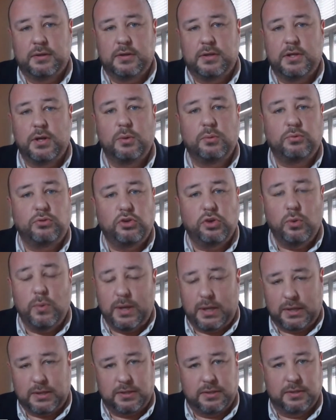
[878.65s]
You don't do
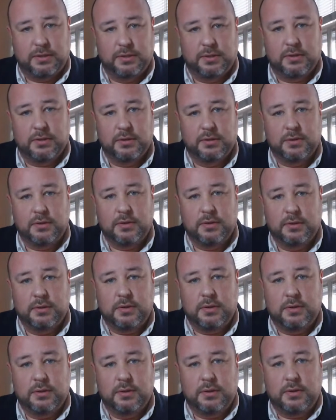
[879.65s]
it.
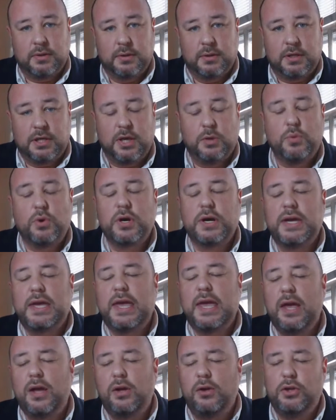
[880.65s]
It will
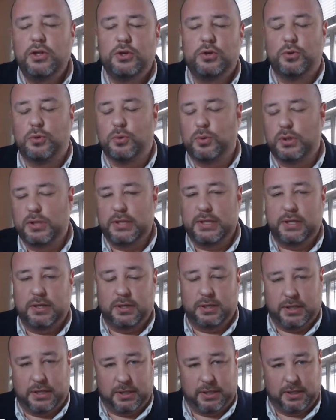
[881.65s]
kill you
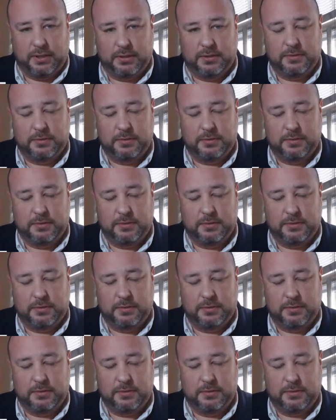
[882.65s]
legally.